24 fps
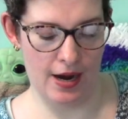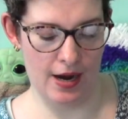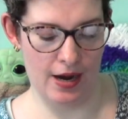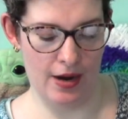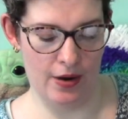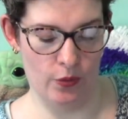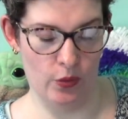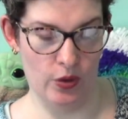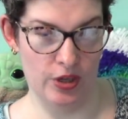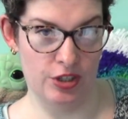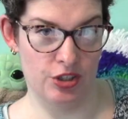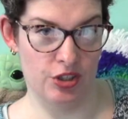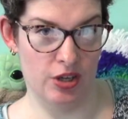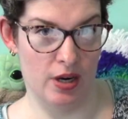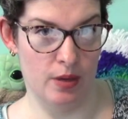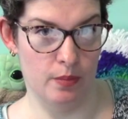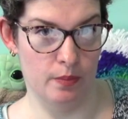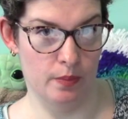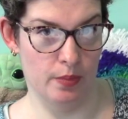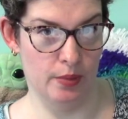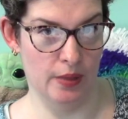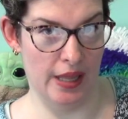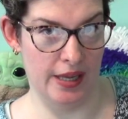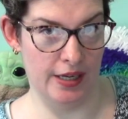which I'm
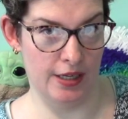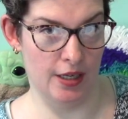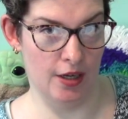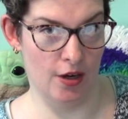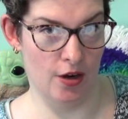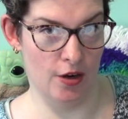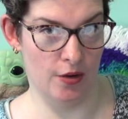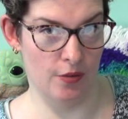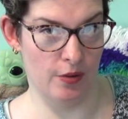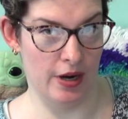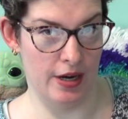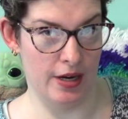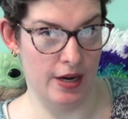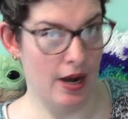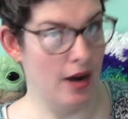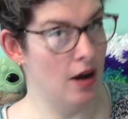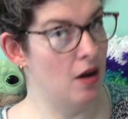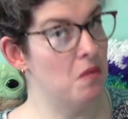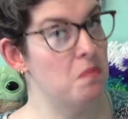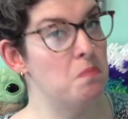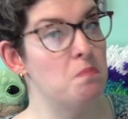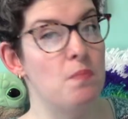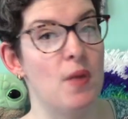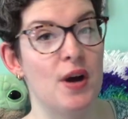blanking on right now,
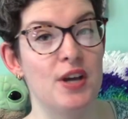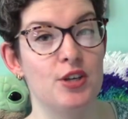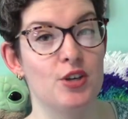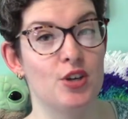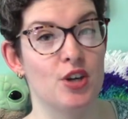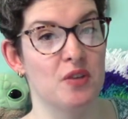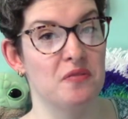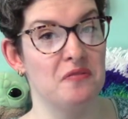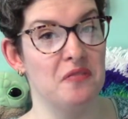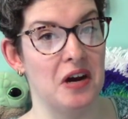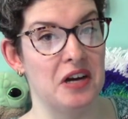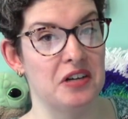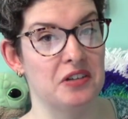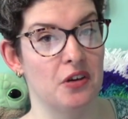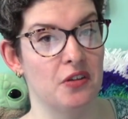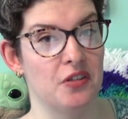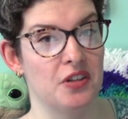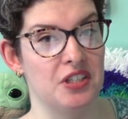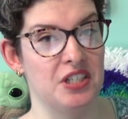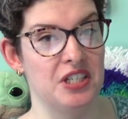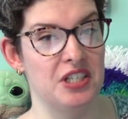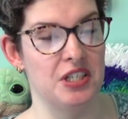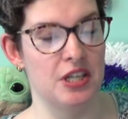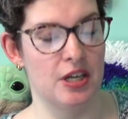but you can find all the
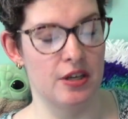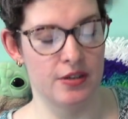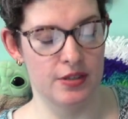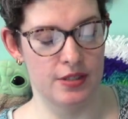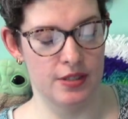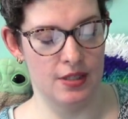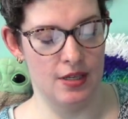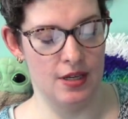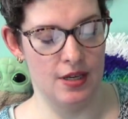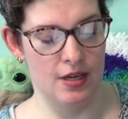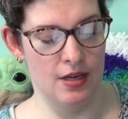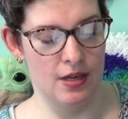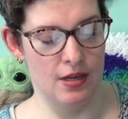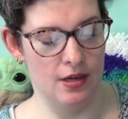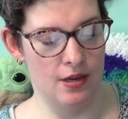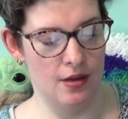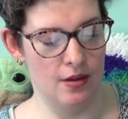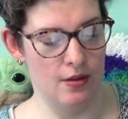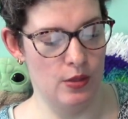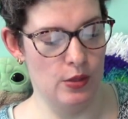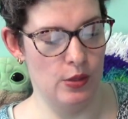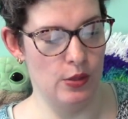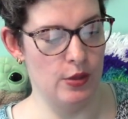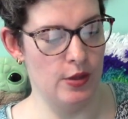details in
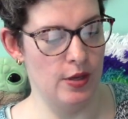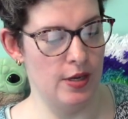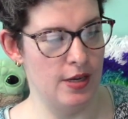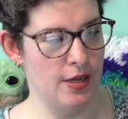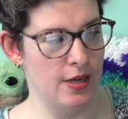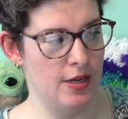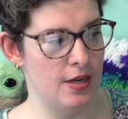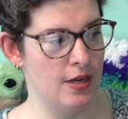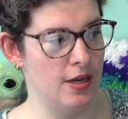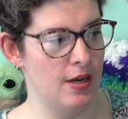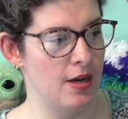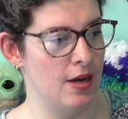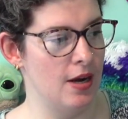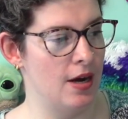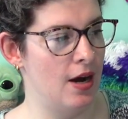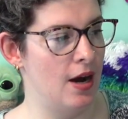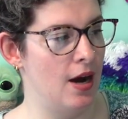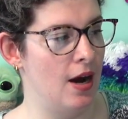the